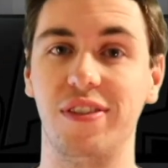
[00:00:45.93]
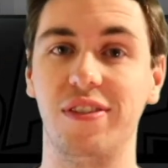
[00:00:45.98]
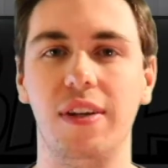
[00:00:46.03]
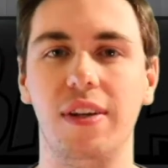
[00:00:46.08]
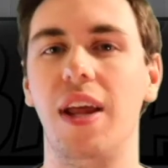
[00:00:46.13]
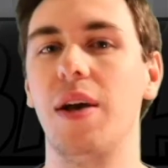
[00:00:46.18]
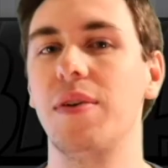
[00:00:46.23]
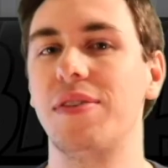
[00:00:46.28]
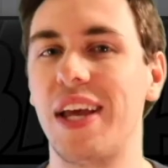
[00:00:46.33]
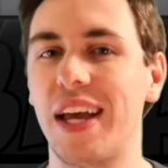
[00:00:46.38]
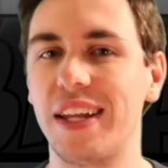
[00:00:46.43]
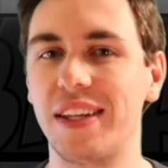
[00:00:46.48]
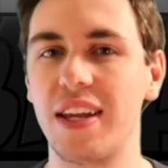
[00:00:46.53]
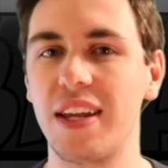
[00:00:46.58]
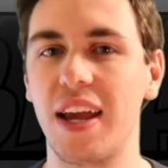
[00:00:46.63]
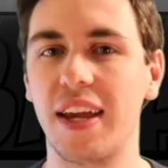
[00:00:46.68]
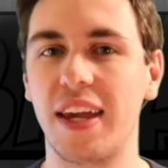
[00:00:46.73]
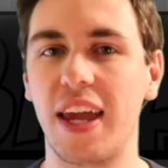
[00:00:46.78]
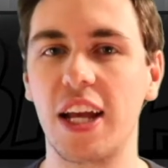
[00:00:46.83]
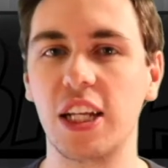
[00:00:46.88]
Now, sadly, I
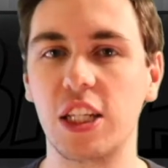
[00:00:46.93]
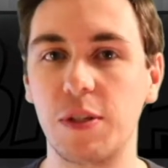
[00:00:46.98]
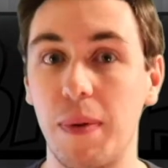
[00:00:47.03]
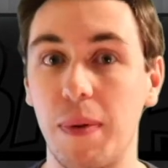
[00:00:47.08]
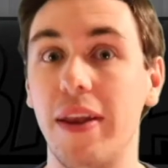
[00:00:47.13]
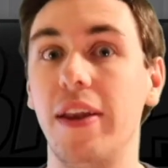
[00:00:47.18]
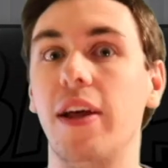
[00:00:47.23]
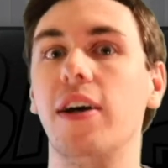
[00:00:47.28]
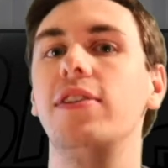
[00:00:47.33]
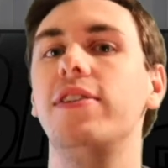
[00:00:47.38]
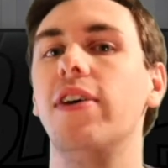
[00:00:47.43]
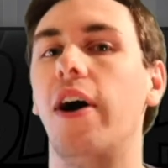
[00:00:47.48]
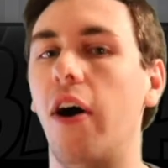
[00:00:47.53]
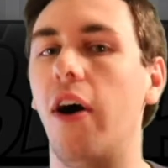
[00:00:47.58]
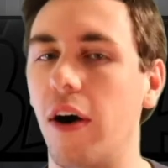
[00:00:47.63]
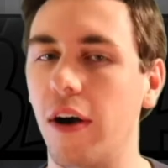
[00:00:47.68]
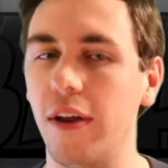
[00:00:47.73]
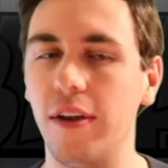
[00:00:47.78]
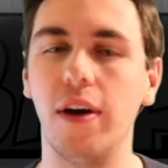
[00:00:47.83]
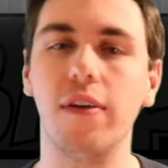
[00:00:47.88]
can't spend a
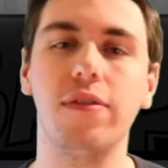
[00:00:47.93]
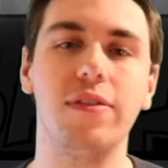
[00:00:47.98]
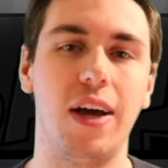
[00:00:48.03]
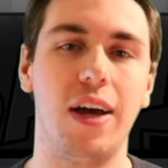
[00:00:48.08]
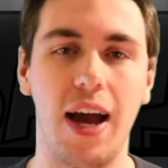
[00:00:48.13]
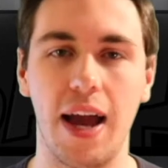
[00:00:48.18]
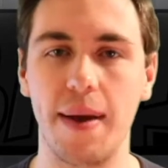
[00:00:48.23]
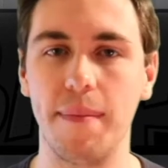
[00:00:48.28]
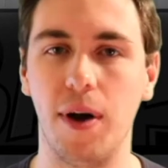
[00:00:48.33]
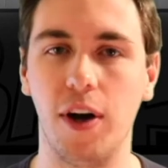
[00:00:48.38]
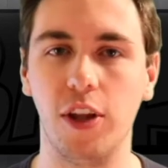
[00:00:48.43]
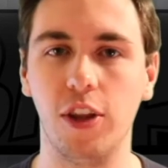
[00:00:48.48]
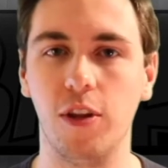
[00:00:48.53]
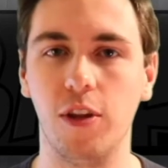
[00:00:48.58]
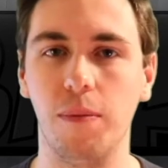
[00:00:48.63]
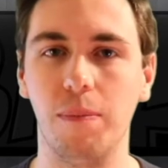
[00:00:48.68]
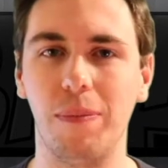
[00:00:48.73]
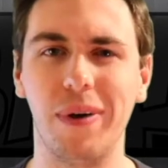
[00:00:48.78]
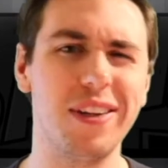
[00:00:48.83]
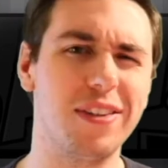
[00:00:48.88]
ton of time on
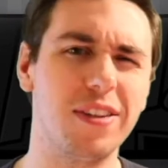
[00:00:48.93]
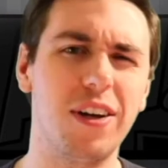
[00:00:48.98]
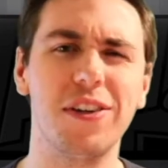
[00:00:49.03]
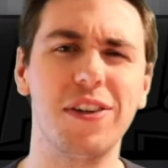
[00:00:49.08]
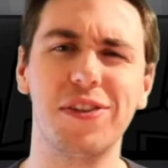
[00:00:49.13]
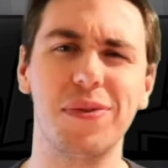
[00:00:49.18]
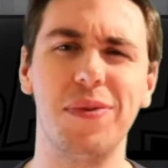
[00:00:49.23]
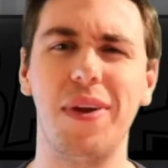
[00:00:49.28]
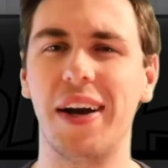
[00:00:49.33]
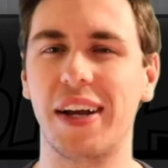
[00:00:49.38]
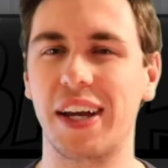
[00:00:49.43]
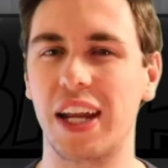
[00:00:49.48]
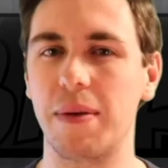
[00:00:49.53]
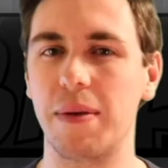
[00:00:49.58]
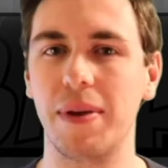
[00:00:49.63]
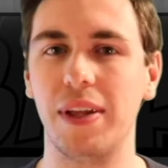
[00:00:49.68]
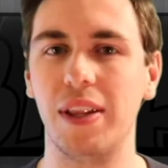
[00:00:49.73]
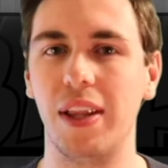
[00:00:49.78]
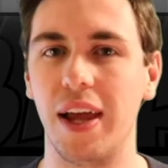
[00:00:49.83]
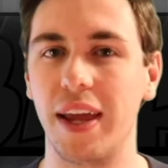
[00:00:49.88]
them, but it's also not going to
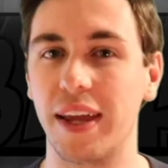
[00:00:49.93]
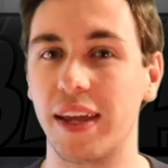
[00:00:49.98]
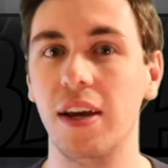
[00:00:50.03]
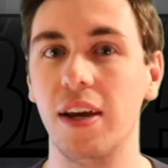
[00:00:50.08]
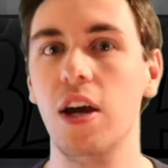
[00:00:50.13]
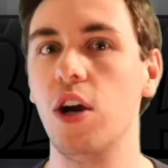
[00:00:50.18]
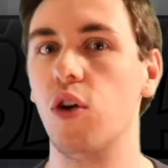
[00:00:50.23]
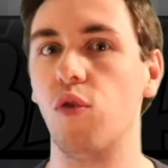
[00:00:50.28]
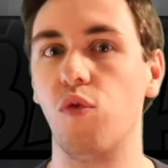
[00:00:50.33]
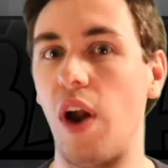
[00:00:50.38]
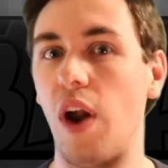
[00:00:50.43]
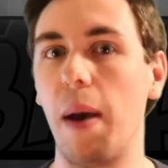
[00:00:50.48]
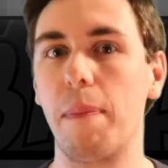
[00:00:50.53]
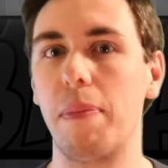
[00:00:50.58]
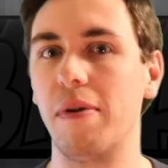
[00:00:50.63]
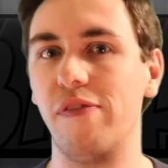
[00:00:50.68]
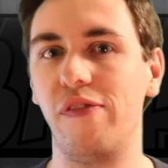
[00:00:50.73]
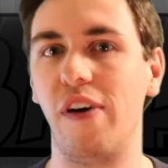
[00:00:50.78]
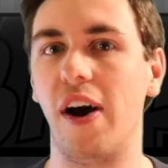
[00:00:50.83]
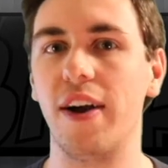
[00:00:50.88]
be like
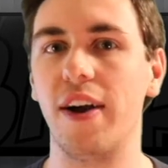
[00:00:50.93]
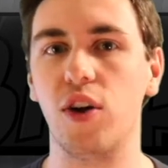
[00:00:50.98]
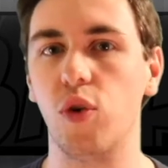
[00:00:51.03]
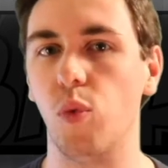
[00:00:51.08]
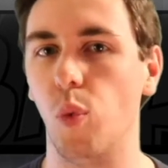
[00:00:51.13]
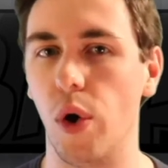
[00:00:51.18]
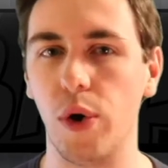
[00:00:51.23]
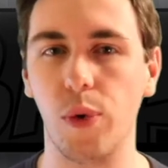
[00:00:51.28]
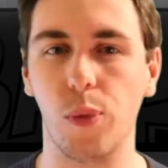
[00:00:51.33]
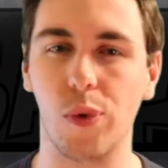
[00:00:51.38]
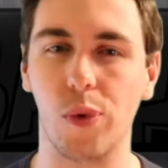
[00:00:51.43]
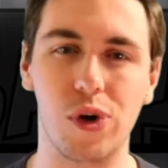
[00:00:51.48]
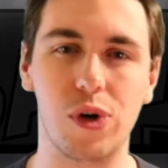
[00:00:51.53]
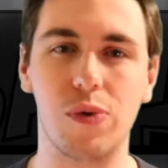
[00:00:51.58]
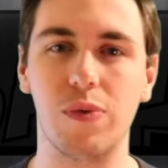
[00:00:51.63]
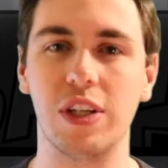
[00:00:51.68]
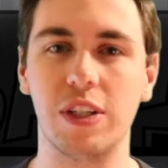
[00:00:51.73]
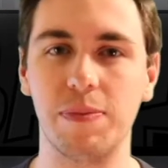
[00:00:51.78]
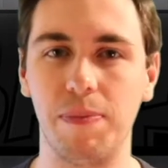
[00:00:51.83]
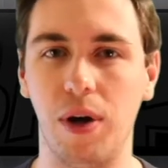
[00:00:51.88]
rapid-fire one-word
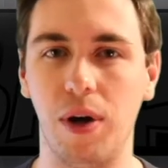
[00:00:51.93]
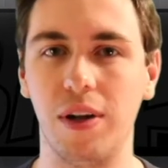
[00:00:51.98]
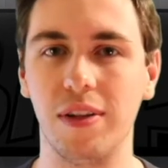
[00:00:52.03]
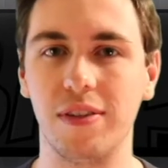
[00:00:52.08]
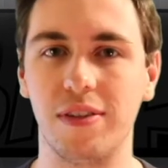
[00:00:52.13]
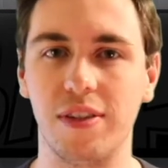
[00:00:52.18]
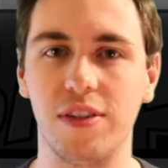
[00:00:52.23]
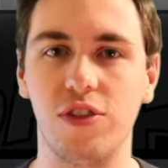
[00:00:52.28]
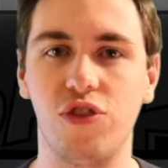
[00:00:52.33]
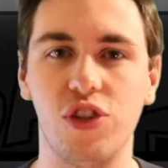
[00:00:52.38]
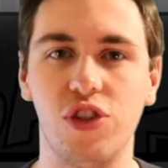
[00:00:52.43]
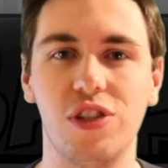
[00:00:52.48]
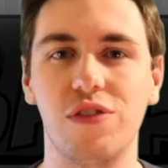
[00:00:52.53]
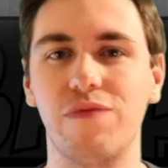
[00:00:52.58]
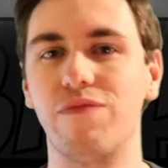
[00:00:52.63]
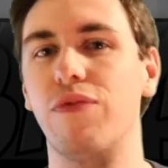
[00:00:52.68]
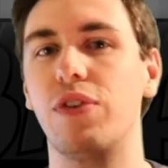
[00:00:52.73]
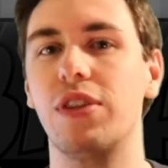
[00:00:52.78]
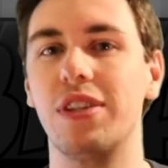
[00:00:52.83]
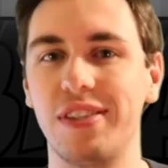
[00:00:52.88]
responses. Just
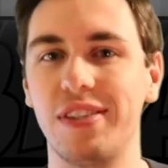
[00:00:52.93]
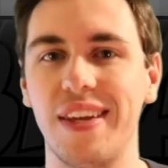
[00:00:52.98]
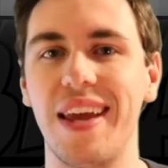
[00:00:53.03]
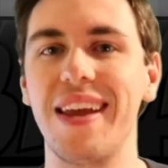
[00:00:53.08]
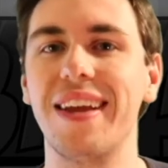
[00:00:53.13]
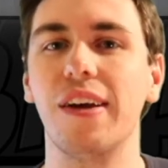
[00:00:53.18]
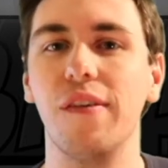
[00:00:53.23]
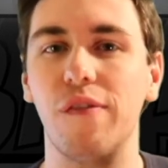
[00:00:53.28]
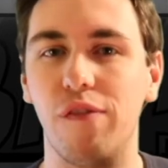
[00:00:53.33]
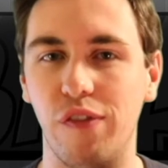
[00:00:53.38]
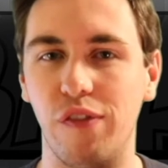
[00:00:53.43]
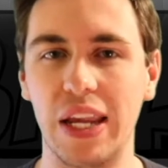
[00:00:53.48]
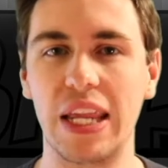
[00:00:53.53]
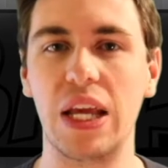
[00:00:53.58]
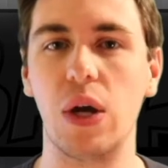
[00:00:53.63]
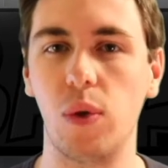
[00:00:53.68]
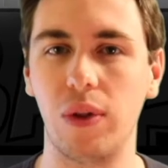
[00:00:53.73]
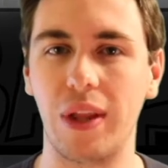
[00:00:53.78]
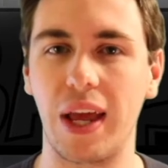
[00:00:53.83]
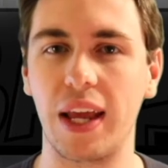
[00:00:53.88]
for the sake of video
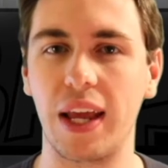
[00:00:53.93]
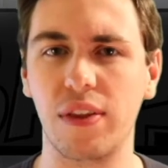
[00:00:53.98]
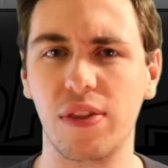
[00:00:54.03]
length,